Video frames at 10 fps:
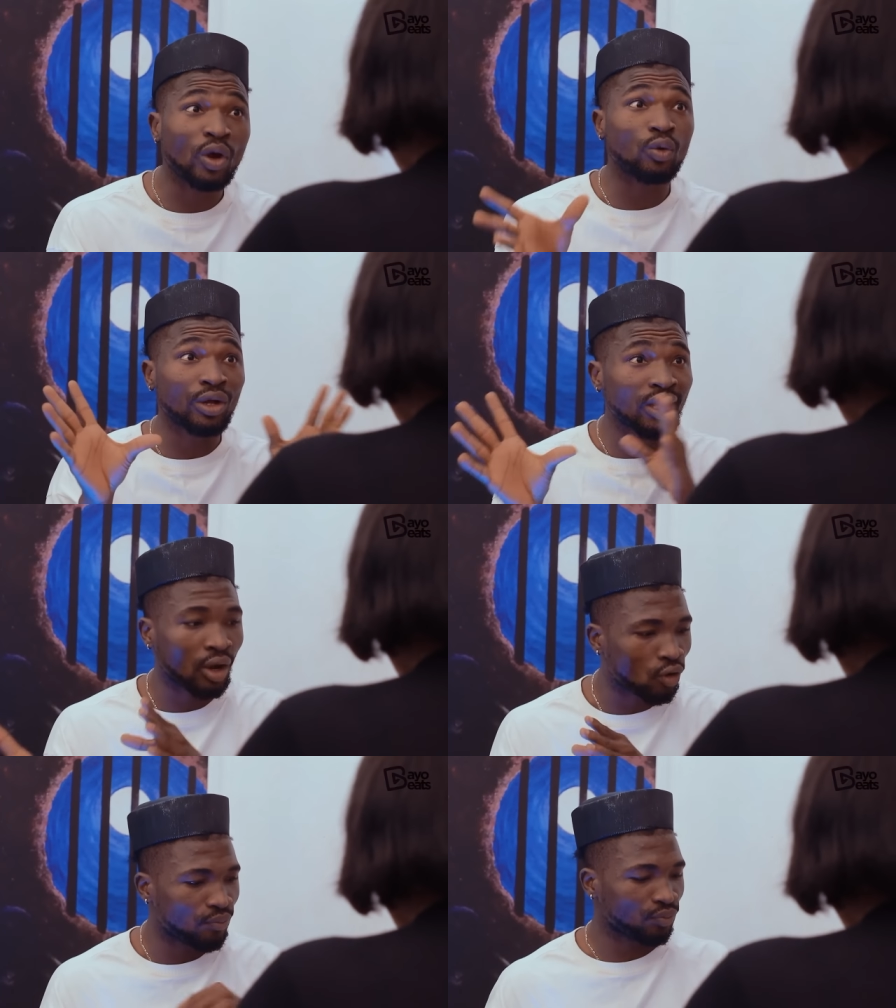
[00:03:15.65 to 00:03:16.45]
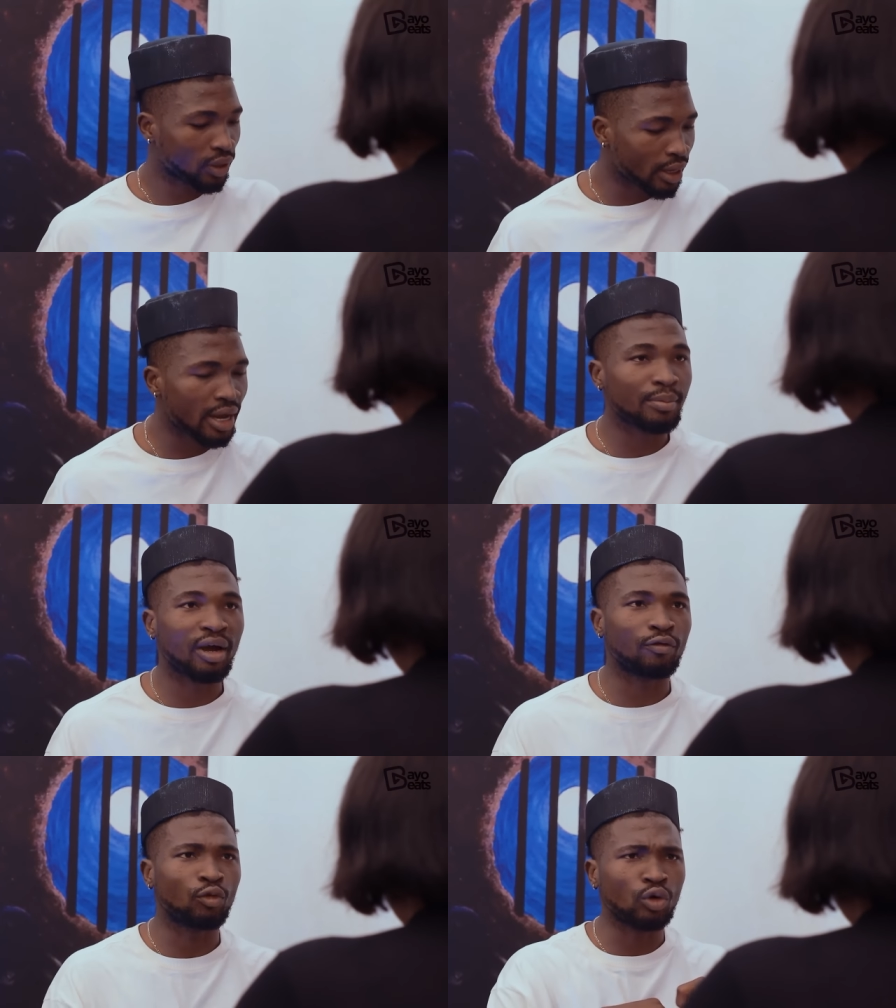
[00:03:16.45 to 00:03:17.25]
when the waiter comes, carry
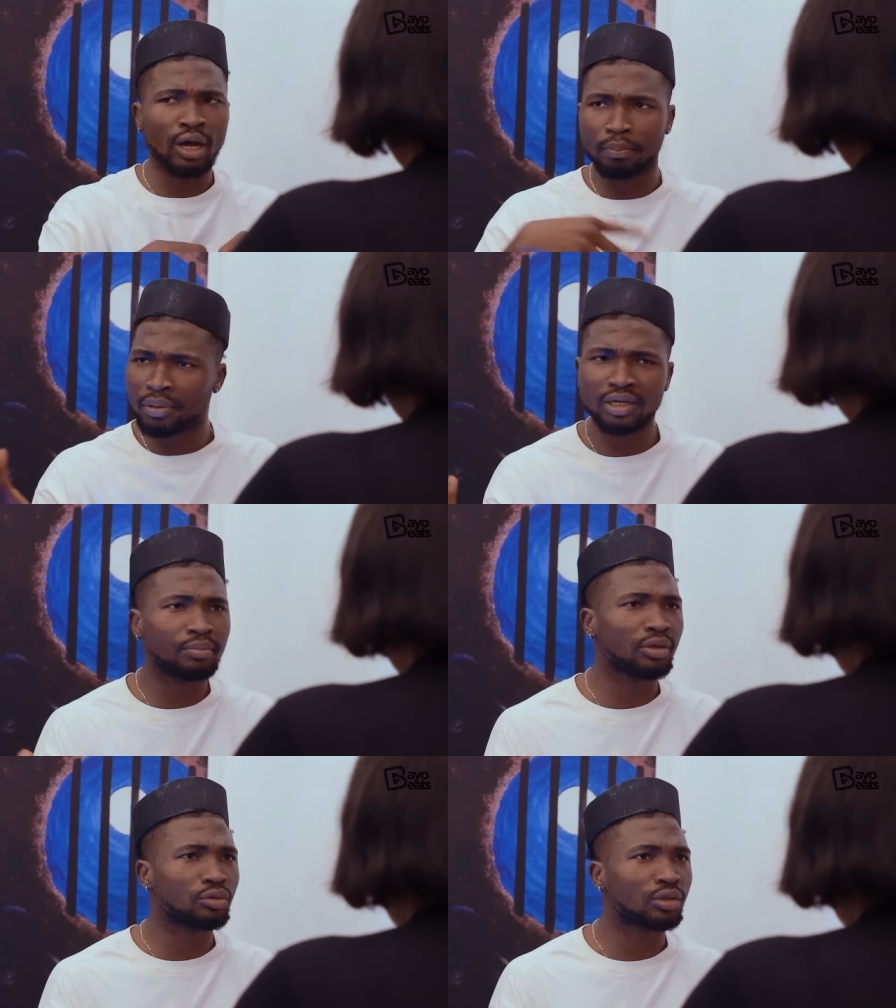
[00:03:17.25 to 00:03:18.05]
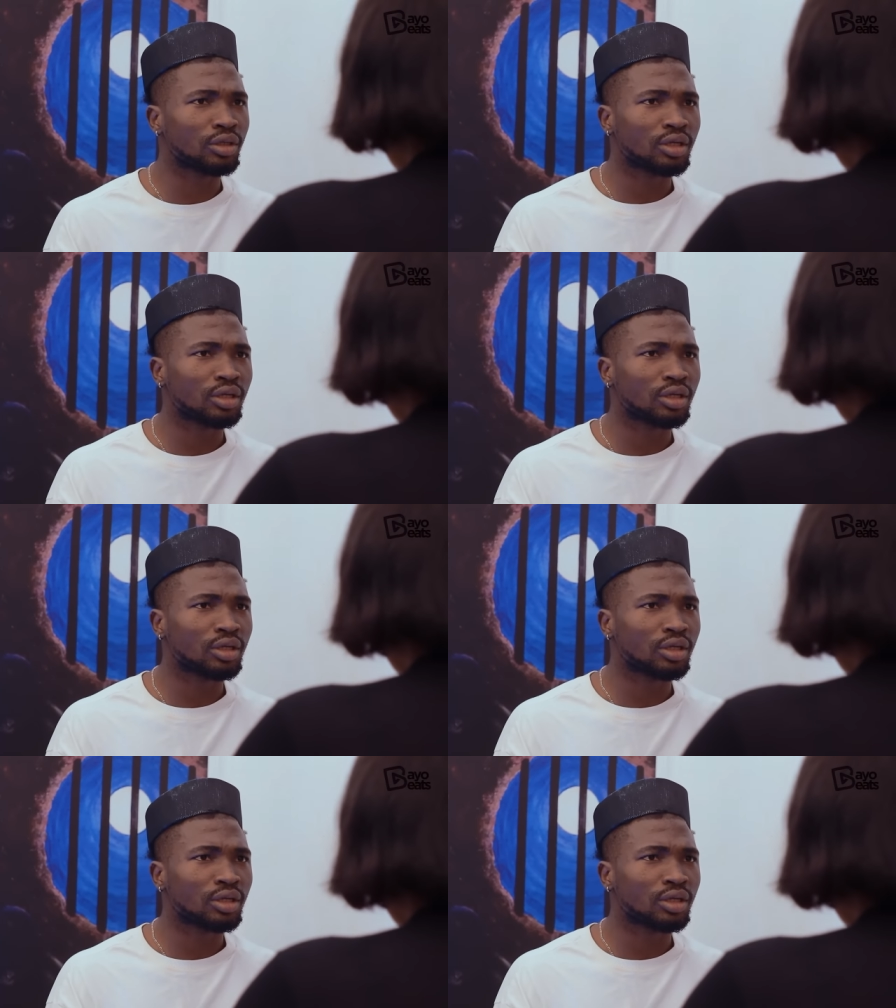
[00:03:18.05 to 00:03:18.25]
my phone and pay the bills.